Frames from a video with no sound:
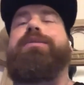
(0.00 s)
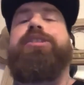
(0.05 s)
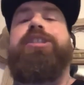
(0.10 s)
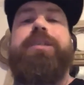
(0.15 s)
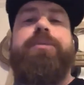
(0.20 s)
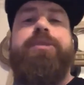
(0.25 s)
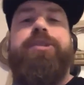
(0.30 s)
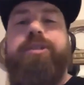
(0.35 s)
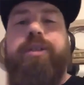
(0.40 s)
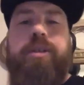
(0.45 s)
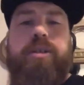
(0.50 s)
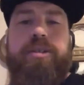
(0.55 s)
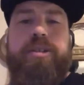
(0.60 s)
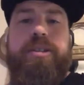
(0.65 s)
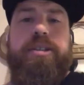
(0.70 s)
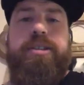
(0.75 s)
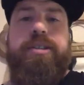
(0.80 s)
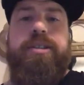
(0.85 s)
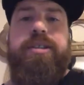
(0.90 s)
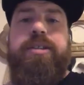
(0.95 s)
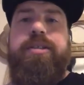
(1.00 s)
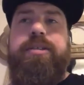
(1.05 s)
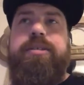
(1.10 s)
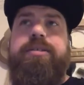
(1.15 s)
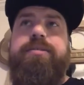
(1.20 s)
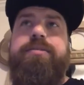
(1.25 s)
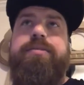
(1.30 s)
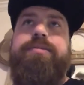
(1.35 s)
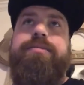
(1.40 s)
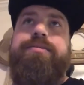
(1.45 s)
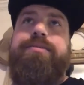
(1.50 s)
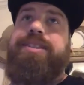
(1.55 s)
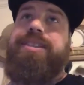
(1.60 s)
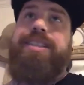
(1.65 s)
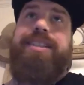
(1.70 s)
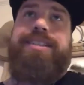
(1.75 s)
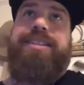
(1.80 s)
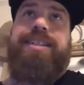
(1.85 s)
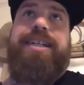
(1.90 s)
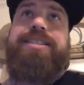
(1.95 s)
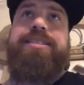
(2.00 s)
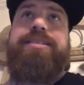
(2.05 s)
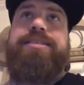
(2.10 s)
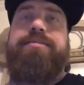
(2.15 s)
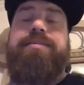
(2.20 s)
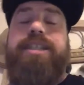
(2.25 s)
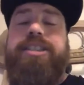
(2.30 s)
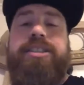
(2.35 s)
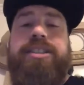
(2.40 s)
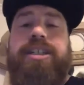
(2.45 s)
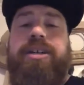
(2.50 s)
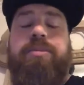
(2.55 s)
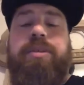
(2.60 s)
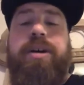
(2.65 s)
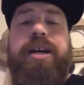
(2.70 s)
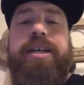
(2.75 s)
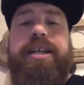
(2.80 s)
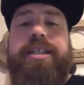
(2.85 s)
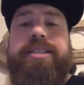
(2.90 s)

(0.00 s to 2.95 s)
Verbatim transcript: results. Well, that's that's not right.